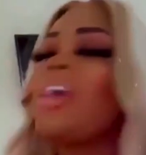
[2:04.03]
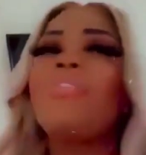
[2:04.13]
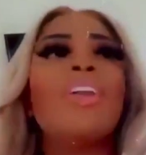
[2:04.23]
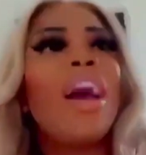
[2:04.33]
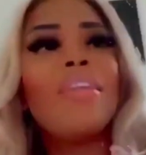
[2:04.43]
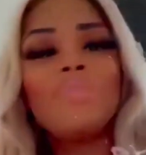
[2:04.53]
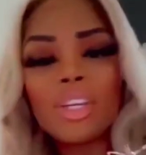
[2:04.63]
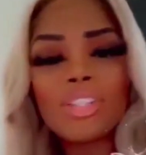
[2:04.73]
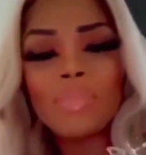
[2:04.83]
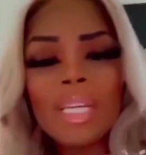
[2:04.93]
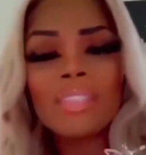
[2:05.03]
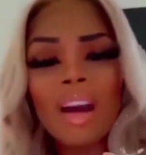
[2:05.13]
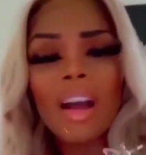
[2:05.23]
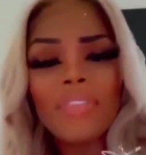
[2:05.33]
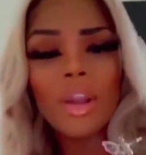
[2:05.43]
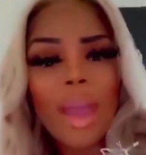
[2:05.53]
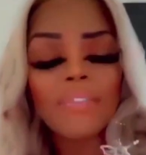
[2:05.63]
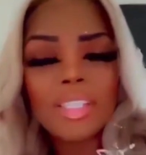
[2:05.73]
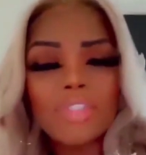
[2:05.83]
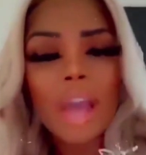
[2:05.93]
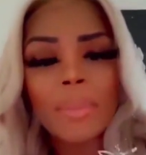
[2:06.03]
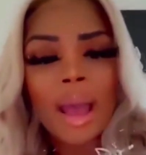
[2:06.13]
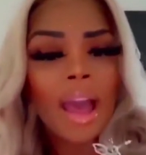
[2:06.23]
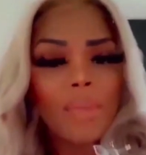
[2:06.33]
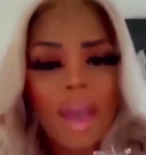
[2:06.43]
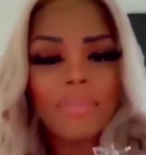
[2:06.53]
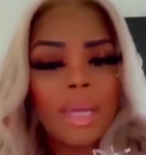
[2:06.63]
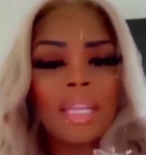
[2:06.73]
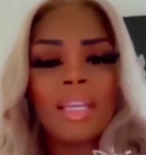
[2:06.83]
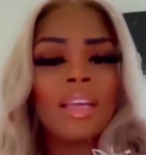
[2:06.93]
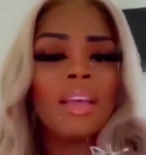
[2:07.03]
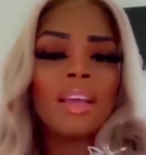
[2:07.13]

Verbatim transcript: If I don't have social media, if I don't have Instagram, I won't have money.